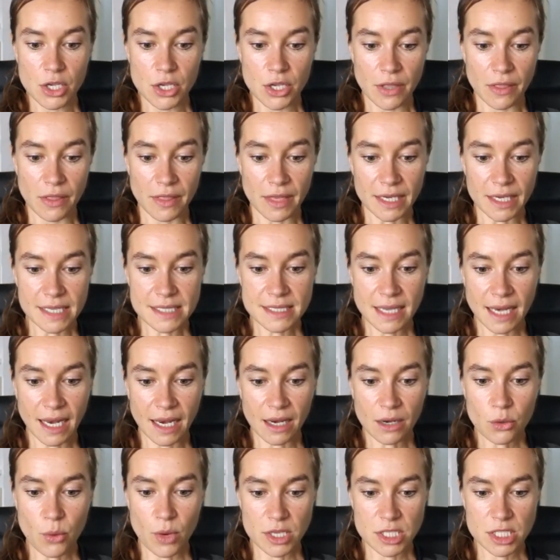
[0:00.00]
Then there's another
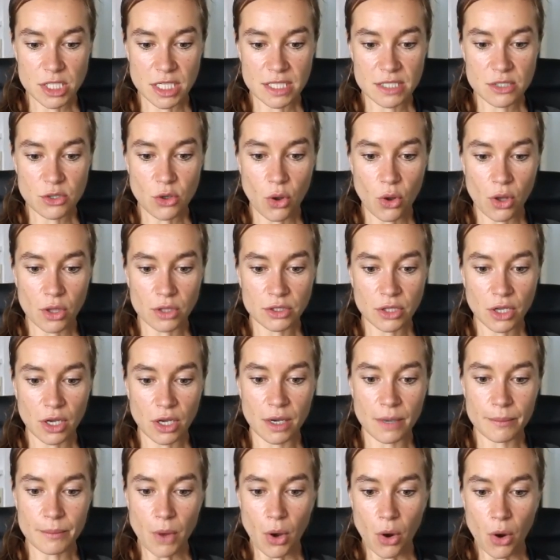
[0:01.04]
question. It's called
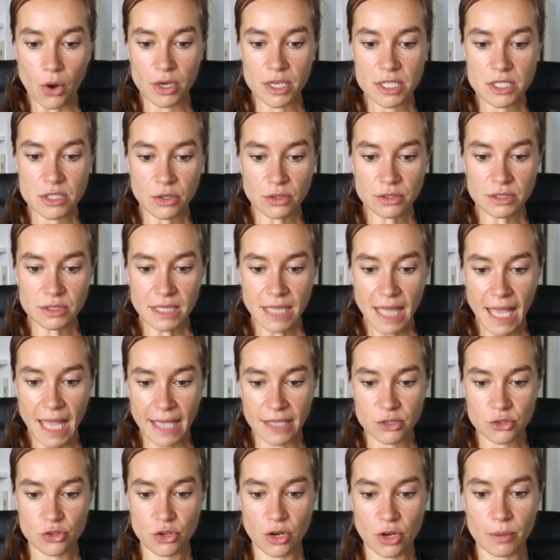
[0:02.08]
horizontal head
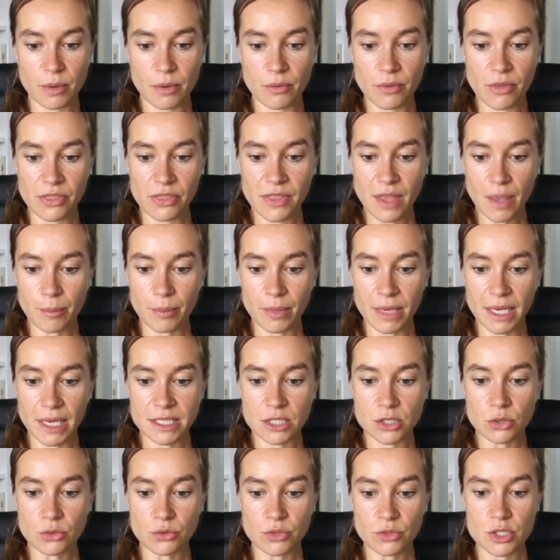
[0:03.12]
tremor with the ability
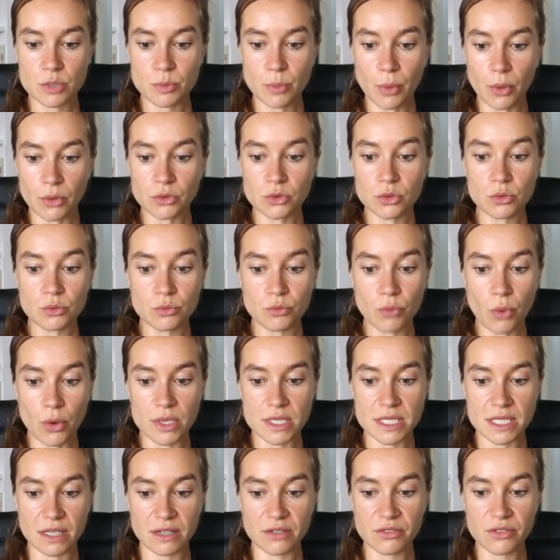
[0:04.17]
to respond to voice
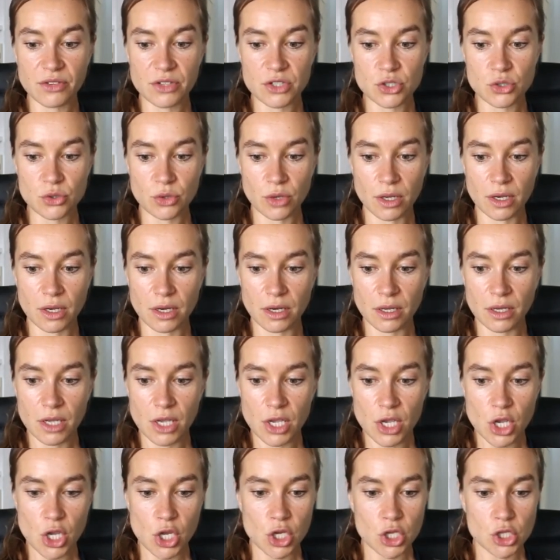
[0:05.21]
and visual,
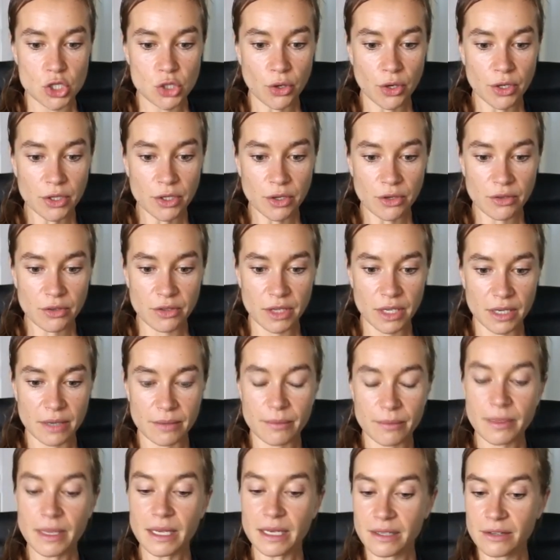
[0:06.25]
showing you
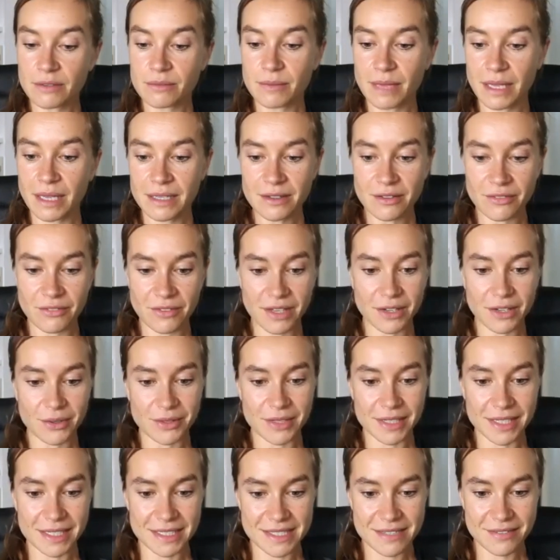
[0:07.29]
in the video.
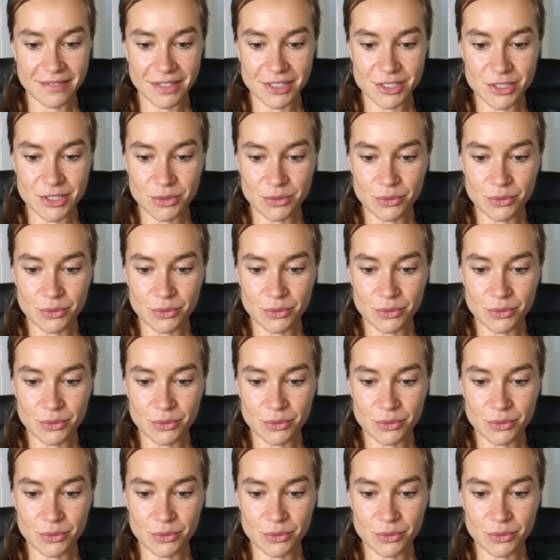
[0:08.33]
It's very true.